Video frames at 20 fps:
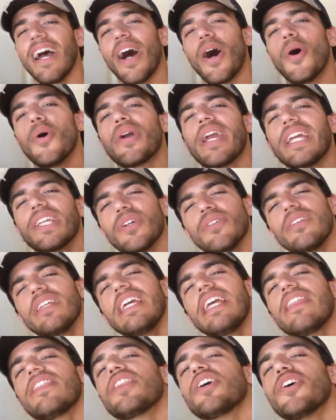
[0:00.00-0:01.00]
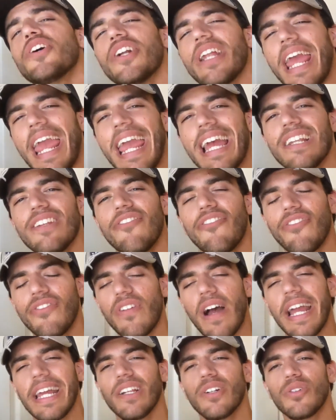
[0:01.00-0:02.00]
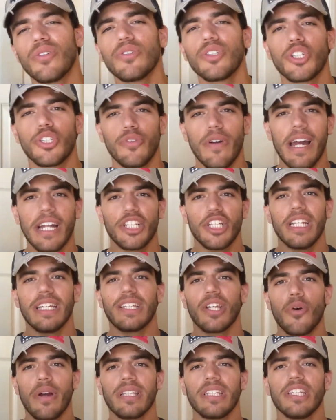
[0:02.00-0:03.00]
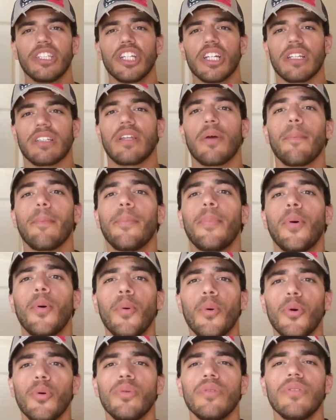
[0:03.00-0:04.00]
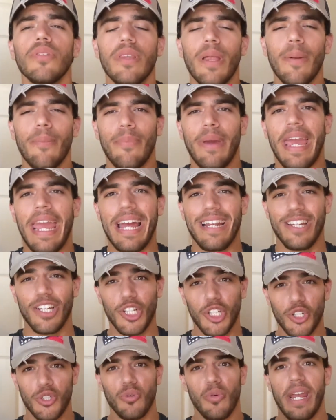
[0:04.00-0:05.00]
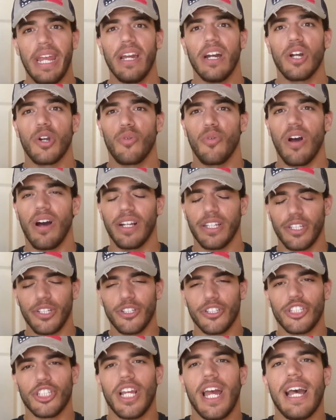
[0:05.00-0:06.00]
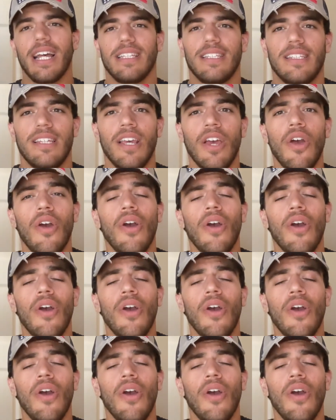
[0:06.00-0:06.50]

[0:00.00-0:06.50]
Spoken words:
Okay, so the third and final stretch is going to just pull the band straight across your chest.